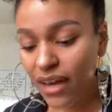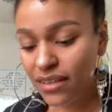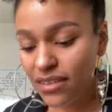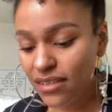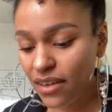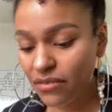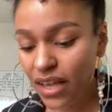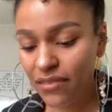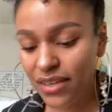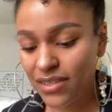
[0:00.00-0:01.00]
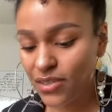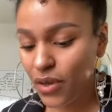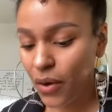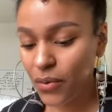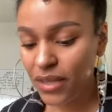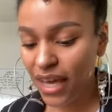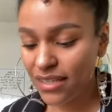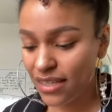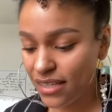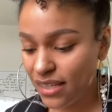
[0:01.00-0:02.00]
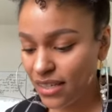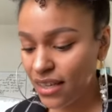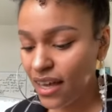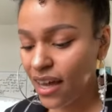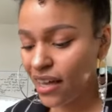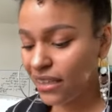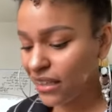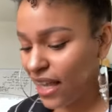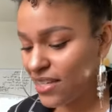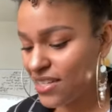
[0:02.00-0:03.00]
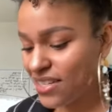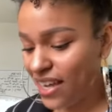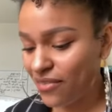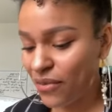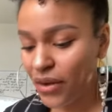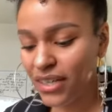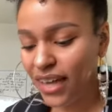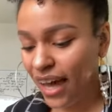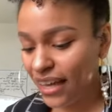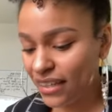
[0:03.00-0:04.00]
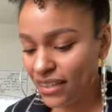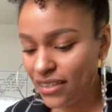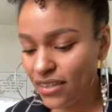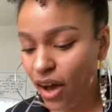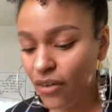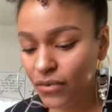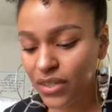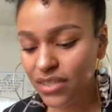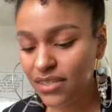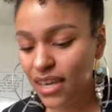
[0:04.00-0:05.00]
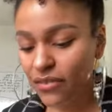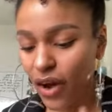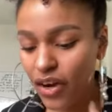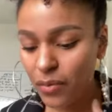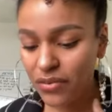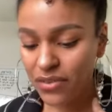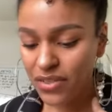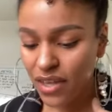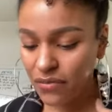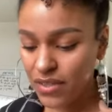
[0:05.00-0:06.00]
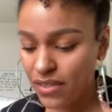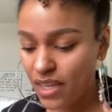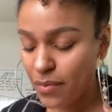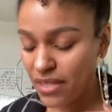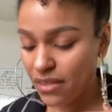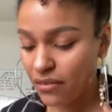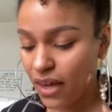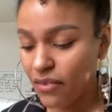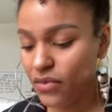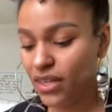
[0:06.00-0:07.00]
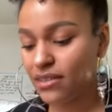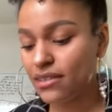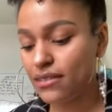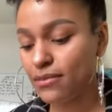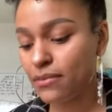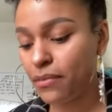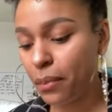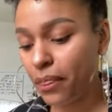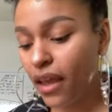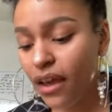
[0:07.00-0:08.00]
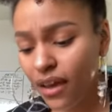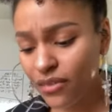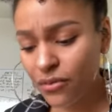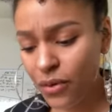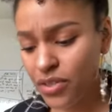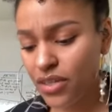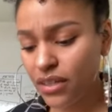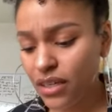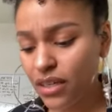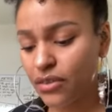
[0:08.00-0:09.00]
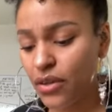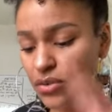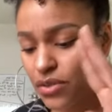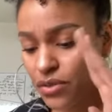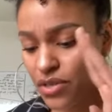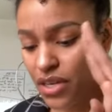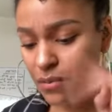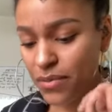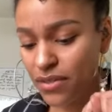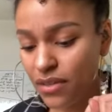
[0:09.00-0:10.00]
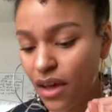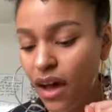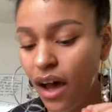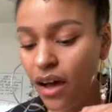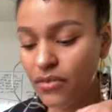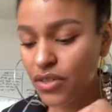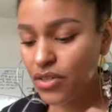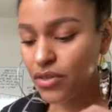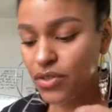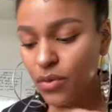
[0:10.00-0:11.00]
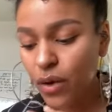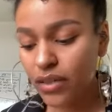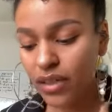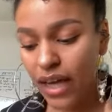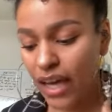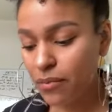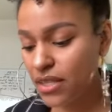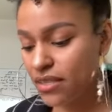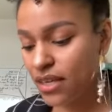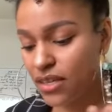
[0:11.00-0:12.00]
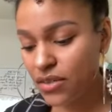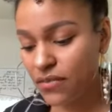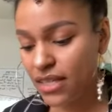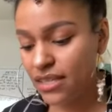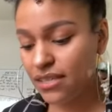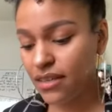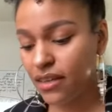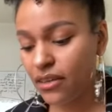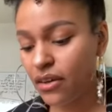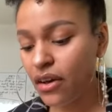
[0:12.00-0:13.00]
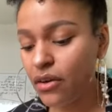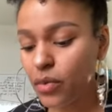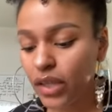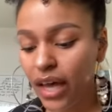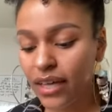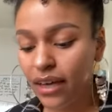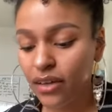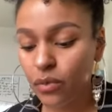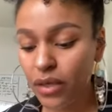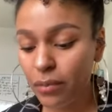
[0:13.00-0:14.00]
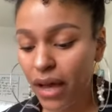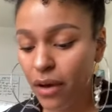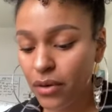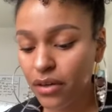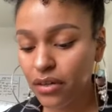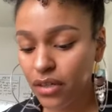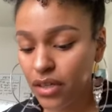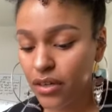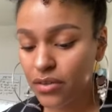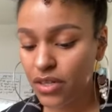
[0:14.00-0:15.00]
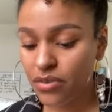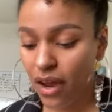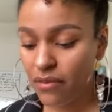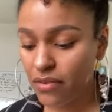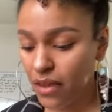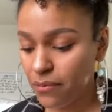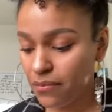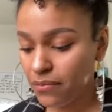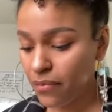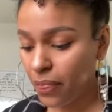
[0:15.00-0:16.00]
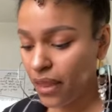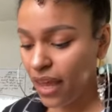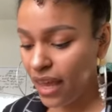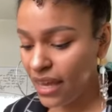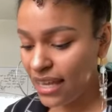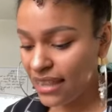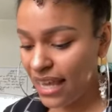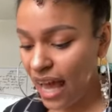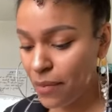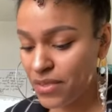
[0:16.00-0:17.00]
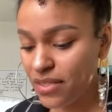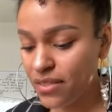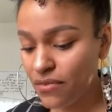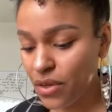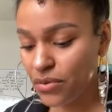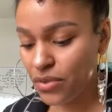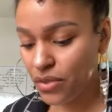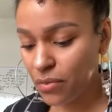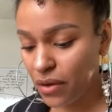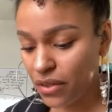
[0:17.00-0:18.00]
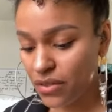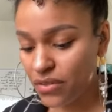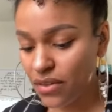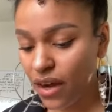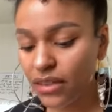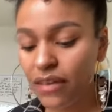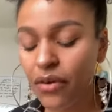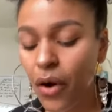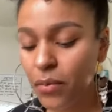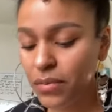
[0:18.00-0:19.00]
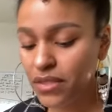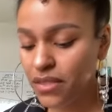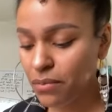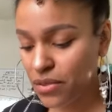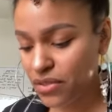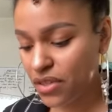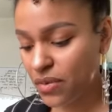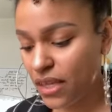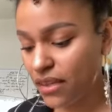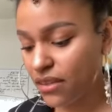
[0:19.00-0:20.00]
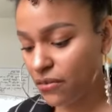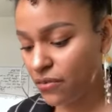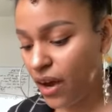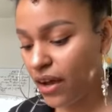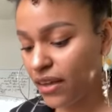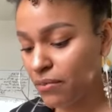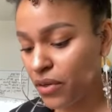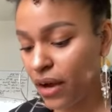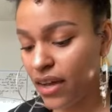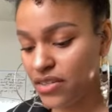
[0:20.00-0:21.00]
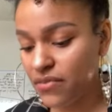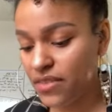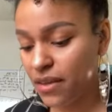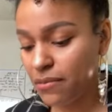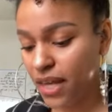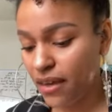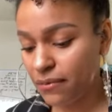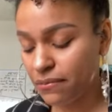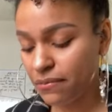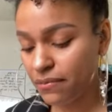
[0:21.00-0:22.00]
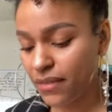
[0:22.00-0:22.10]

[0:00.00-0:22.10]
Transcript: radical self-love is its own entity, a lush and verdant island offering safe harbor for self-esteem and self-confidence. Unfortunately, those two ships often choose to wander aimlessly adrift at sea, relying on willpower or ego to drive them. And in the absence of those two motors, are left hopelessly pursuing the fraught and mirage of someday.